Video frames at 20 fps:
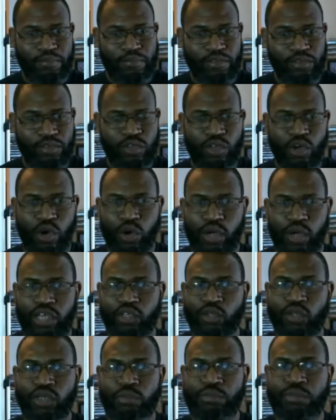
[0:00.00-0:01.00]
you know,
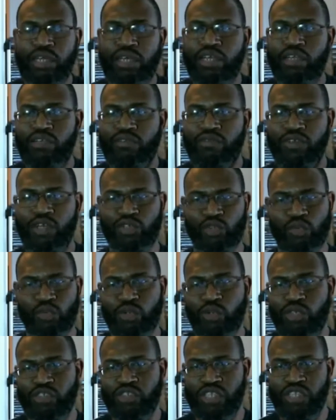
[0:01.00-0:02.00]
and you could be an individual,
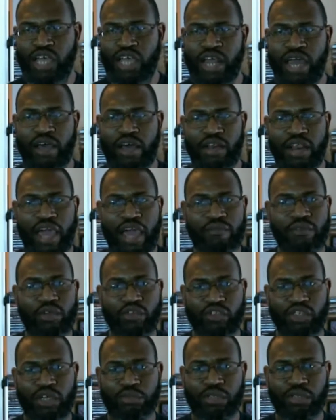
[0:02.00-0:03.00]
you could stand out and have
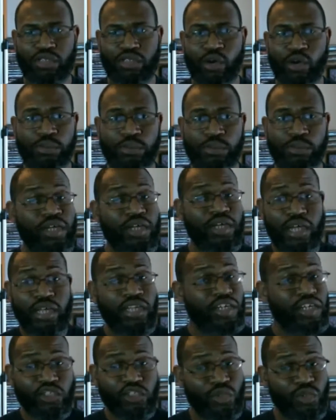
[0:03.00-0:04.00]
on something dope. And
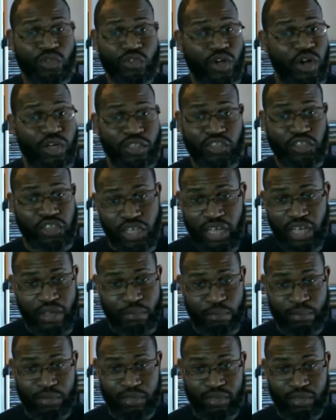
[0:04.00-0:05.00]
these shoes aren't
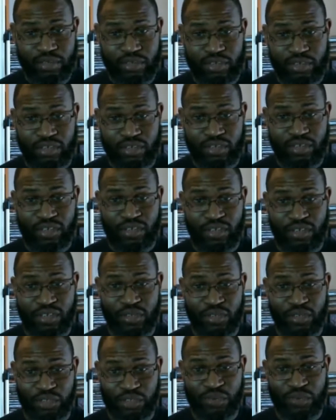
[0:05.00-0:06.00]
cheap.
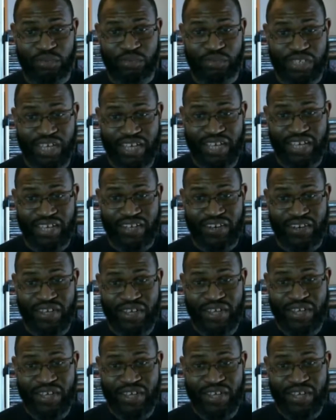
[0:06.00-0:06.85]
You see what I'm saying?